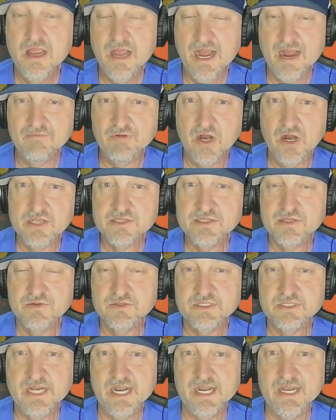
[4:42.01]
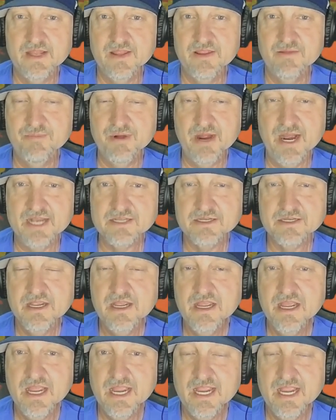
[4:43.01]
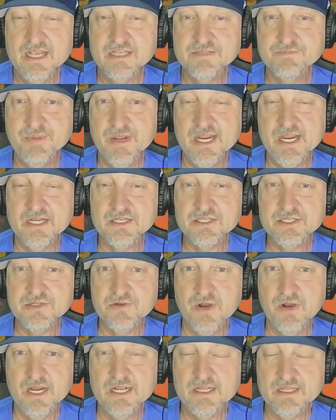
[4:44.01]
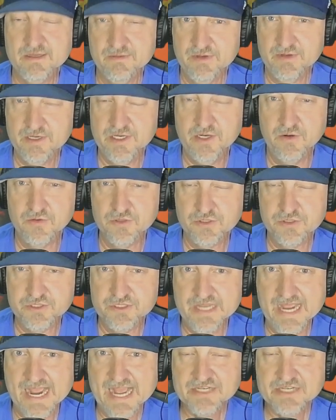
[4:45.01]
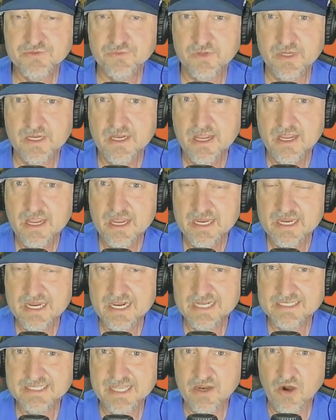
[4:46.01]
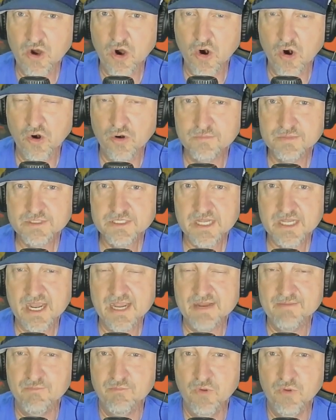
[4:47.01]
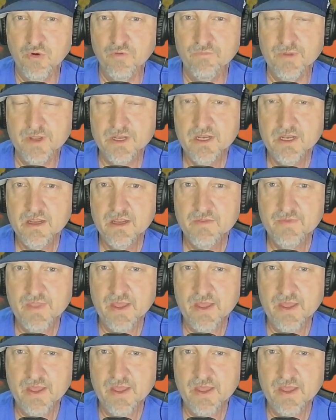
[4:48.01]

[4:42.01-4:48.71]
I've also stated in the past, his biggest strength, and you know, just naturally, he has that arm side movement,